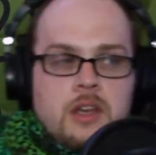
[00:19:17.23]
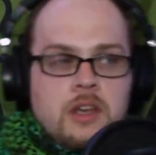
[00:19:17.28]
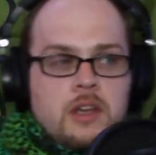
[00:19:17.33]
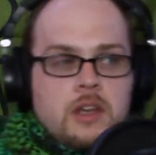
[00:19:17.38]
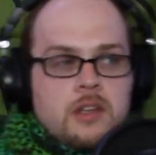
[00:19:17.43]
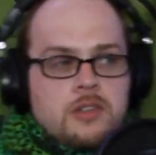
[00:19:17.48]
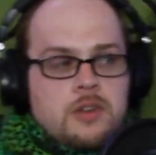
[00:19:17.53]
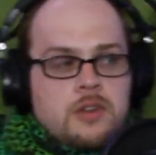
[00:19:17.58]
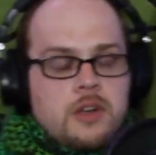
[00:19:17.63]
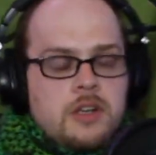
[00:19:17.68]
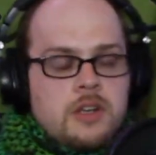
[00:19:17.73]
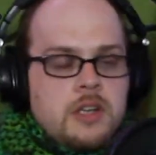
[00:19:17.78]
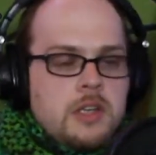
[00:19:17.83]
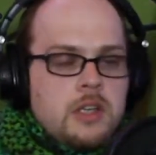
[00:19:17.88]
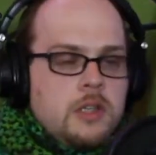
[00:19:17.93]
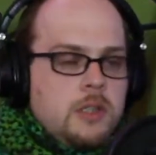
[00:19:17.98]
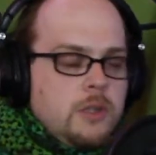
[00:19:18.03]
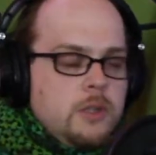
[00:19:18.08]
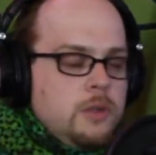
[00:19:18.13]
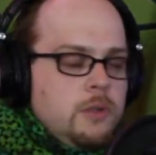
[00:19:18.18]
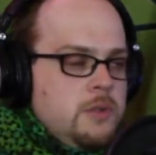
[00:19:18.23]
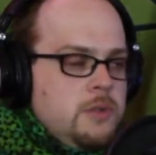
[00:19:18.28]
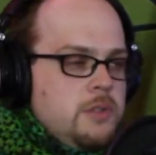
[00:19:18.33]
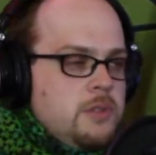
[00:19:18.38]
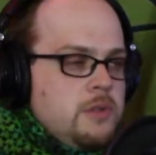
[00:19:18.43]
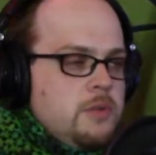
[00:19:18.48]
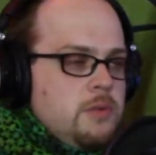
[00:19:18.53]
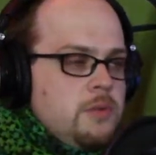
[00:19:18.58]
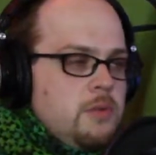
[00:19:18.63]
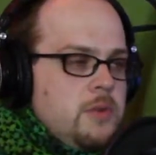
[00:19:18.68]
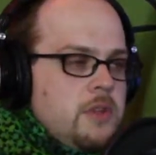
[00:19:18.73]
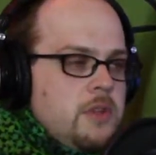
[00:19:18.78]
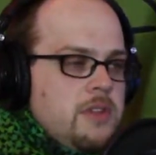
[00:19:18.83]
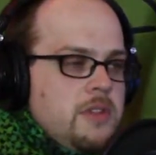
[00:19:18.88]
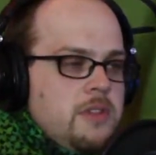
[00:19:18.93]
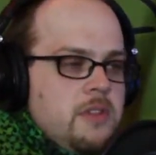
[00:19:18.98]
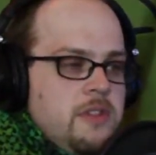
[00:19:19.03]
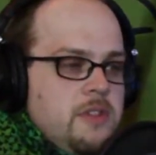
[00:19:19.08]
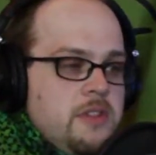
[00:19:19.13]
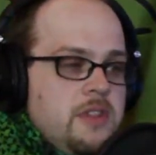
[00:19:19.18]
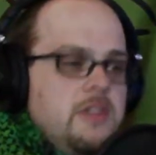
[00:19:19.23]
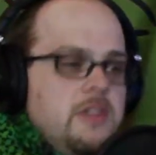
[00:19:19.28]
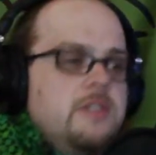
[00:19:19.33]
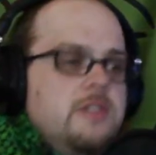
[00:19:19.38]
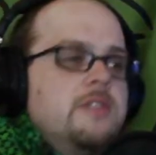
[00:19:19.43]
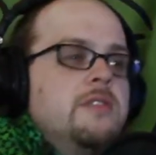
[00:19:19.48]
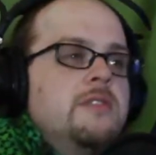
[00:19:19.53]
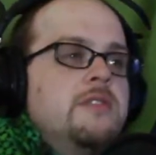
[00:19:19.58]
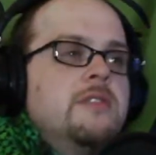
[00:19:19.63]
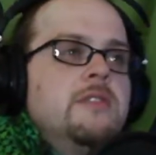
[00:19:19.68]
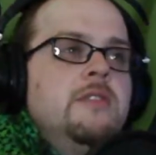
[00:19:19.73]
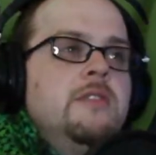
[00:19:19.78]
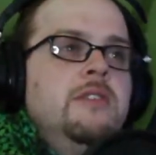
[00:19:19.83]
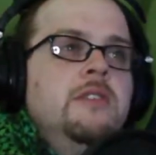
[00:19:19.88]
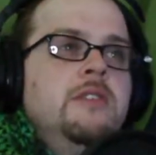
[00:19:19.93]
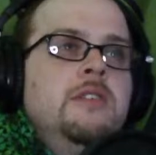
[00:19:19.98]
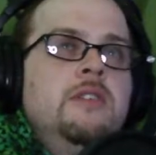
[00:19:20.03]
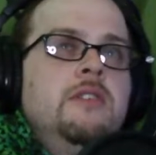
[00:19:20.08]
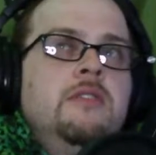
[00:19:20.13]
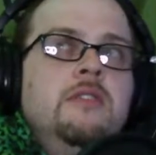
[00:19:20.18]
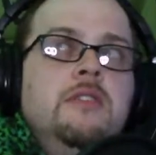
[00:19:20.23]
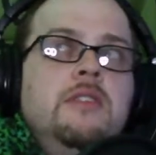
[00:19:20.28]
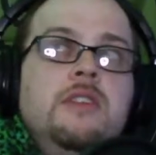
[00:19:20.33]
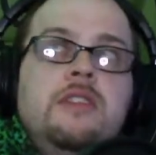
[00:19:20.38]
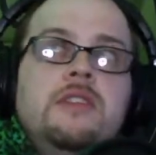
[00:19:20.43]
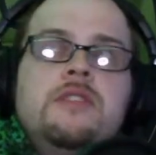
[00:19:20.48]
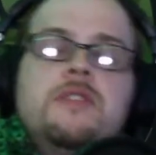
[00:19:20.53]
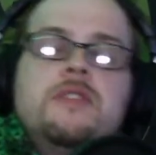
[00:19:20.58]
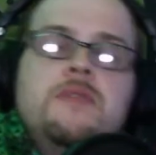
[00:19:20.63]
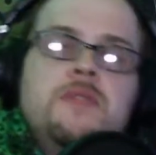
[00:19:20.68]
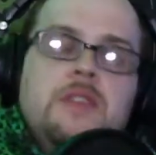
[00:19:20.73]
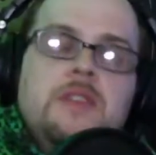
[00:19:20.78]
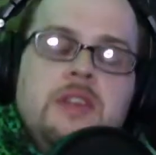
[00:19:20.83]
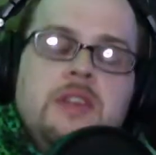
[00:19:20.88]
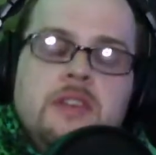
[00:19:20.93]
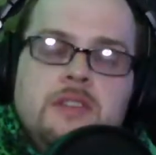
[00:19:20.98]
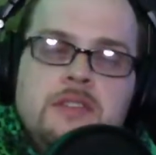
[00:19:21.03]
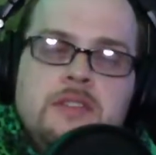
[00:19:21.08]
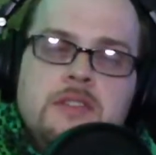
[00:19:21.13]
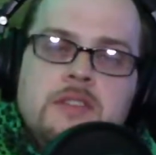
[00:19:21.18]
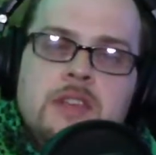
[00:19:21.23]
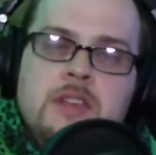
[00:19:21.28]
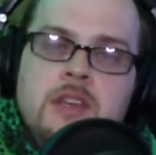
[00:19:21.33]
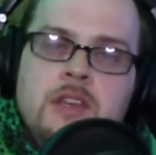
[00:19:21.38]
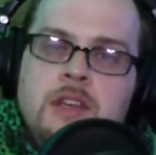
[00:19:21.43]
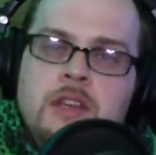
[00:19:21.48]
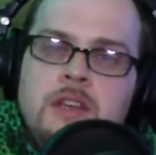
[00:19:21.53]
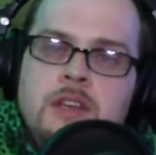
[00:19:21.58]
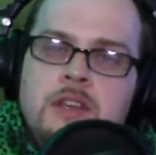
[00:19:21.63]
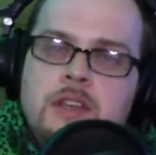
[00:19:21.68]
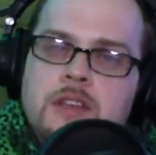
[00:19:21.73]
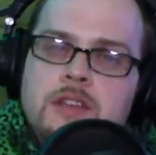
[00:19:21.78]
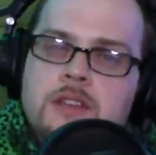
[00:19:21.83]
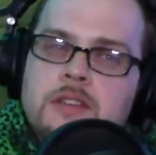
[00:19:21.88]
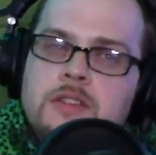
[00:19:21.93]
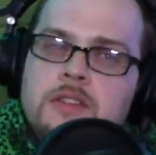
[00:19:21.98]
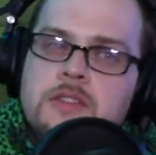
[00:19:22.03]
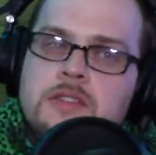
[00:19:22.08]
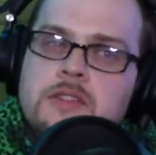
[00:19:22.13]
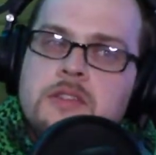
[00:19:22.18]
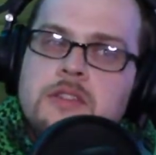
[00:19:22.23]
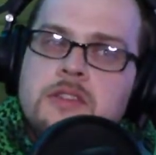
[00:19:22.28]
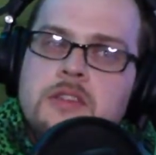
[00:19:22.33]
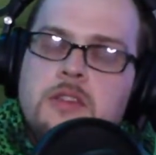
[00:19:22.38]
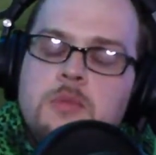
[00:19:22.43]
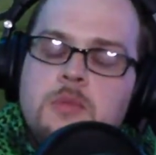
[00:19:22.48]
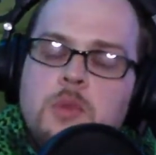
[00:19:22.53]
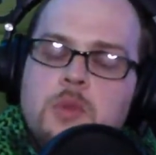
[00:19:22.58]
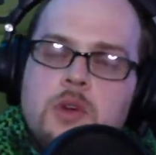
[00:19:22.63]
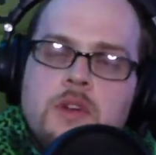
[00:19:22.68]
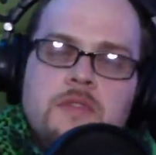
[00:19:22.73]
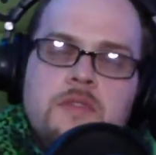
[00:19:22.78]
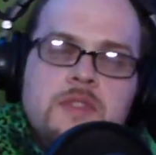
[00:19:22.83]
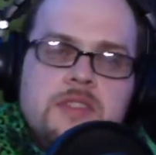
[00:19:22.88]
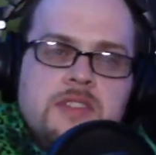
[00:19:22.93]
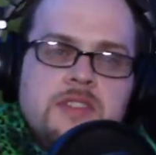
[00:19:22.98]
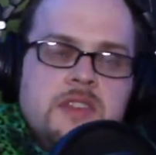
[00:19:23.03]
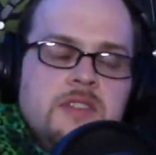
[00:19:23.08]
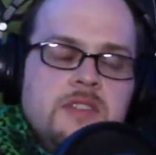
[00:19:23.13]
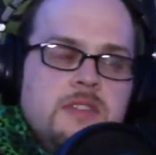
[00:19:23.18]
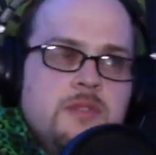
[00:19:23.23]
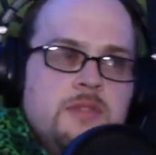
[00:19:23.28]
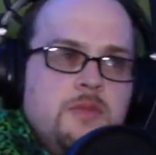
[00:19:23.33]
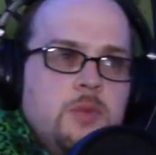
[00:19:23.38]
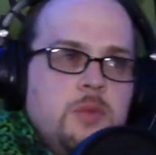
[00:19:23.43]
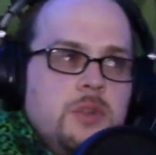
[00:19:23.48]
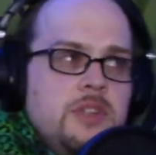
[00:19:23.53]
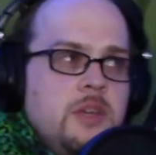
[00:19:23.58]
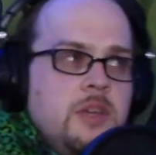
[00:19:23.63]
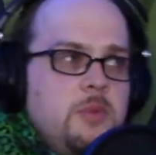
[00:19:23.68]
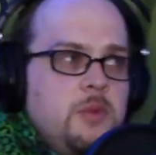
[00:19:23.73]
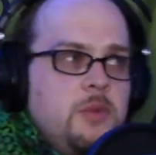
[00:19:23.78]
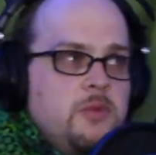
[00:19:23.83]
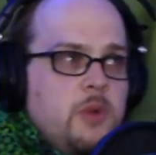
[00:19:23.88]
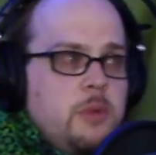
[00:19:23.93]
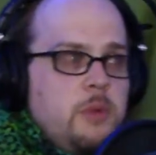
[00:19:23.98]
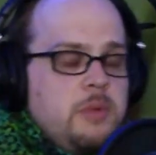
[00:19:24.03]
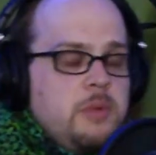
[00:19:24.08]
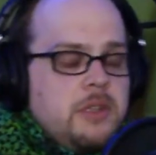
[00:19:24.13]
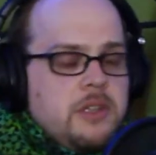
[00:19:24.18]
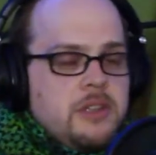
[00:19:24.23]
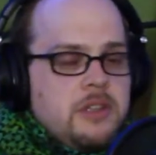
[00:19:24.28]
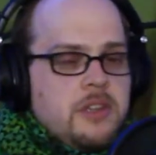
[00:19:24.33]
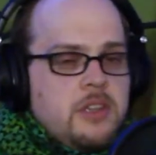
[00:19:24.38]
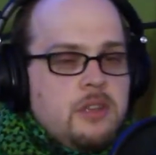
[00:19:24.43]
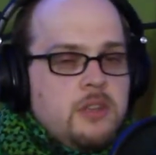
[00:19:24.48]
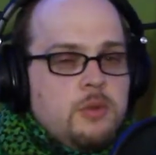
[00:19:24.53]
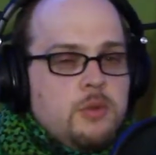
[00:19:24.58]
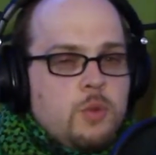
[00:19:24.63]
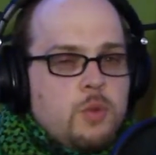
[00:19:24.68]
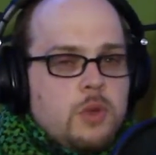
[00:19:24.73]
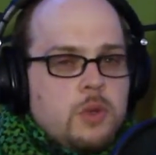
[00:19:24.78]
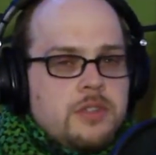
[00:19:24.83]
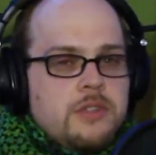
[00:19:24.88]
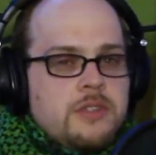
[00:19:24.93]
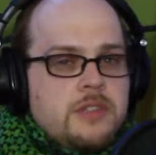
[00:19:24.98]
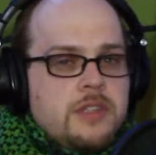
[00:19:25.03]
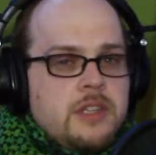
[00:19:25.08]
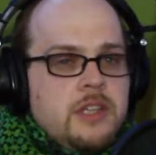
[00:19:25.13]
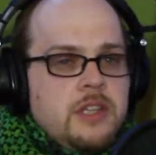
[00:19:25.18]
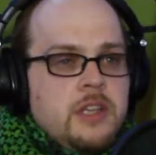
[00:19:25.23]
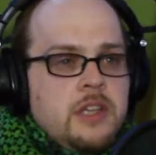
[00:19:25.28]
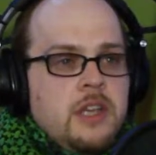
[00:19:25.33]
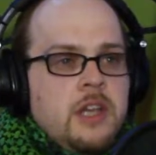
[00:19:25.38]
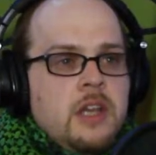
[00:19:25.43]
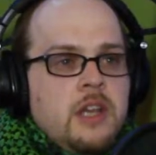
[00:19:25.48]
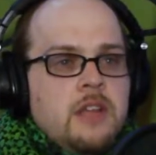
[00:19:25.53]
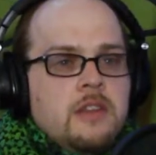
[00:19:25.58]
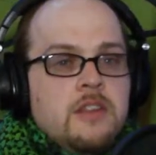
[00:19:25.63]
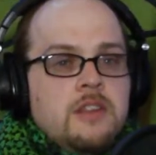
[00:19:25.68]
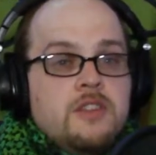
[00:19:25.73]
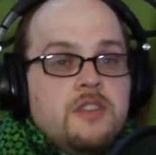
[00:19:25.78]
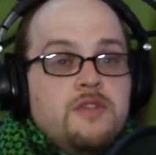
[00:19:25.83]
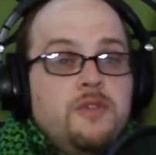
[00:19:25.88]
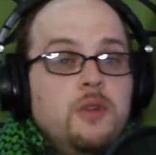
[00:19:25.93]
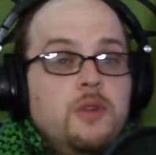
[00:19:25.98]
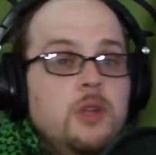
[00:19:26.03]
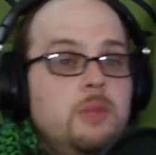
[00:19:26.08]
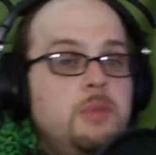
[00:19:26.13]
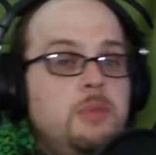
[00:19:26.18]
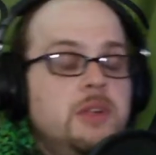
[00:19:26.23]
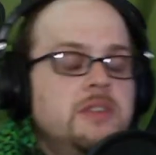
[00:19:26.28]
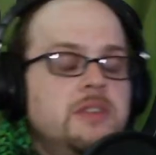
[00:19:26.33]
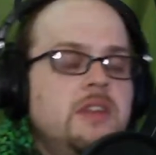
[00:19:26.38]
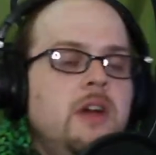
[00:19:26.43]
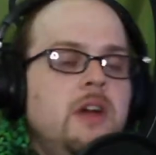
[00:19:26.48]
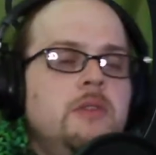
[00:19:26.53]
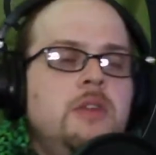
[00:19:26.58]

trying to allude to with this list of things is in more of the sense of what type of replica that you would want to see that is fully built out.